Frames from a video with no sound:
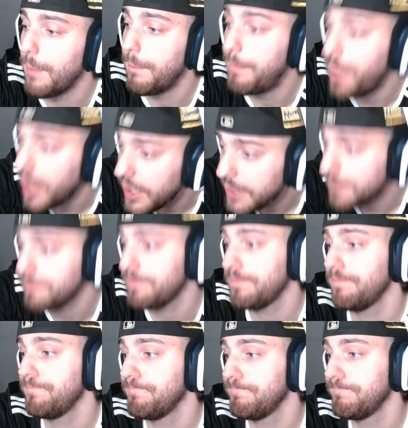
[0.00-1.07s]
But
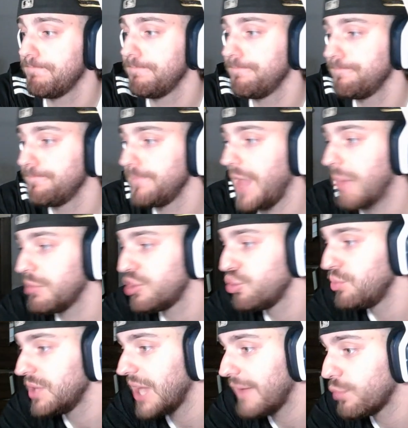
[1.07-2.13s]
I'm
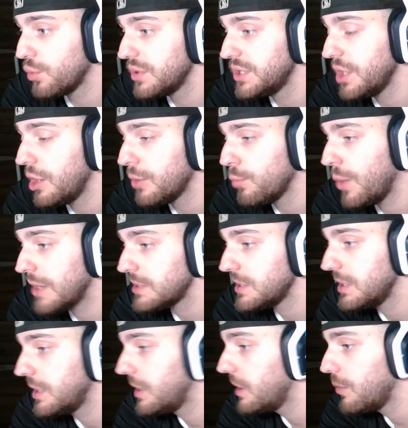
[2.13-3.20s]
assuming everyone's young
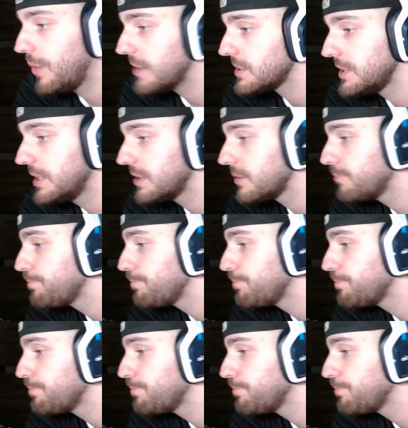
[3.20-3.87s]
watching this.